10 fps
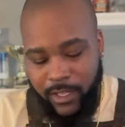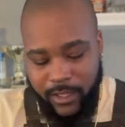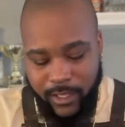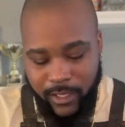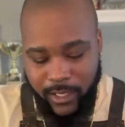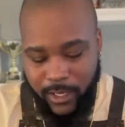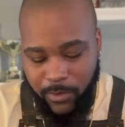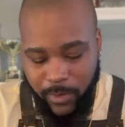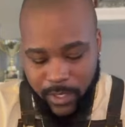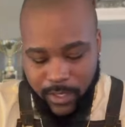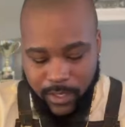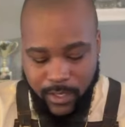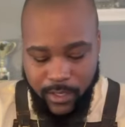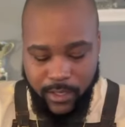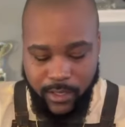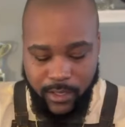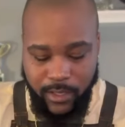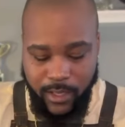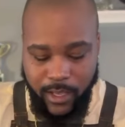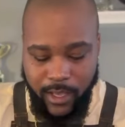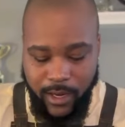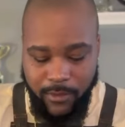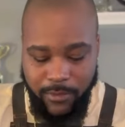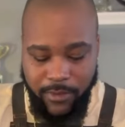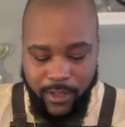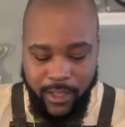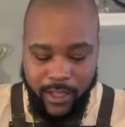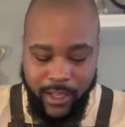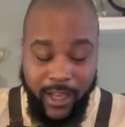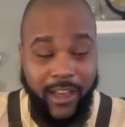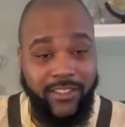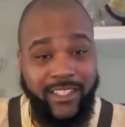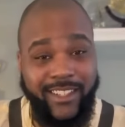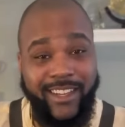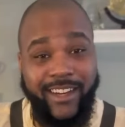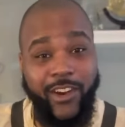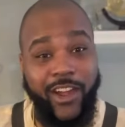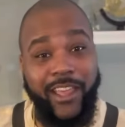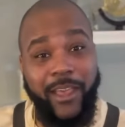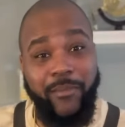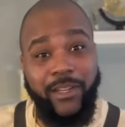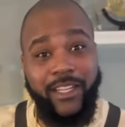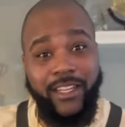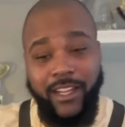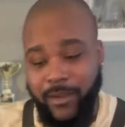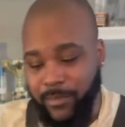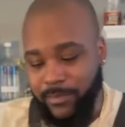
the liquid. And if I have a seed in there, I can't blend it up.